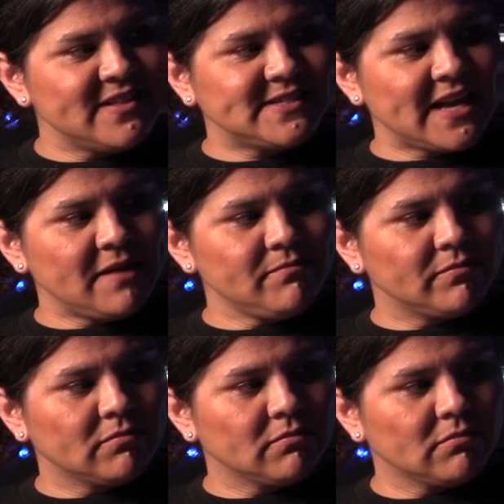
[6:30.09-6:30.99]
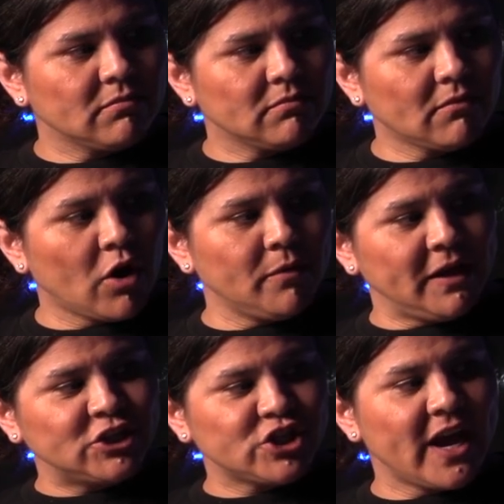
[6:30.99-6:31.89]
same on
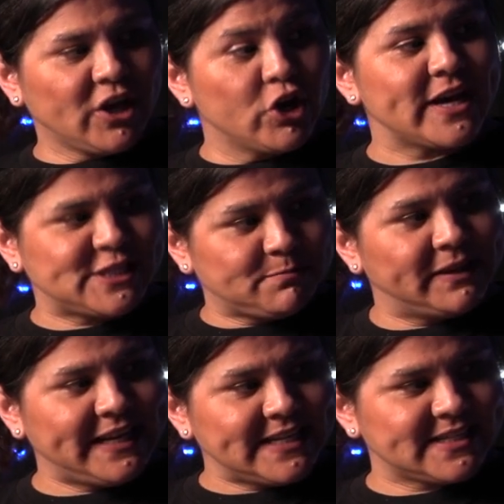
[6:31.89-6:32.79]
each side? Could I split it?